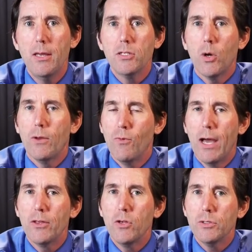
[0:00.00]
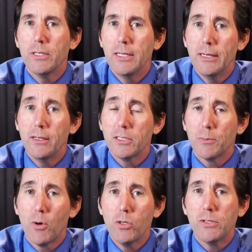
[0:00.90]
So I'd rather use a needleless
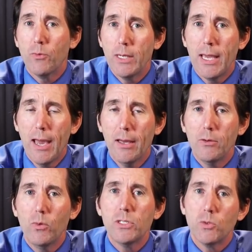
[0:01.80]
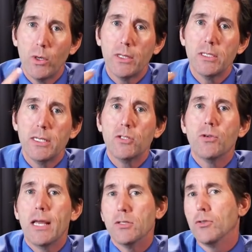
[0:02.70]
approach if we can, which is what this
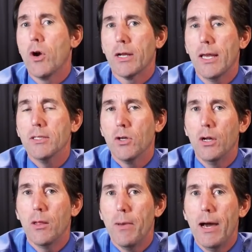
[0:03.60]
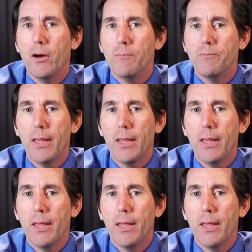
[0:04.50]
intranasal Narcan is all about.